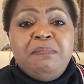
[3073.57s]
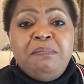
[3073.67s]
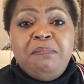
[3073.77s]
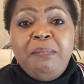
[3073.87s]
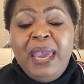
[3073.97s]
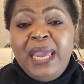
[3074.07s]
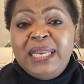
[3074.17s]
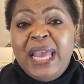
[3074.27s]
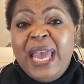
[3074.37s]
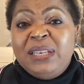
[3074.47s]
men
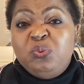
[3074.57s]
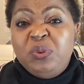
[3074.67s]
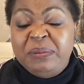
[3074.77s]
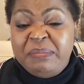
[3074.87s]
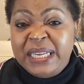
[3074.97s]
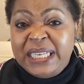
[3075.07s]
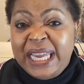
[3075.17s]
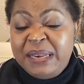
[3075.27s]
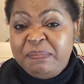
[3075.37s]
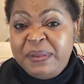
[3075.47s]
and women
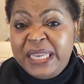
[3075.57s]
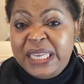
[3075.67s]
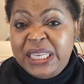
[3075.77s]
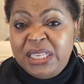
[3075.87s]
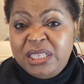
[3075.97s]
can be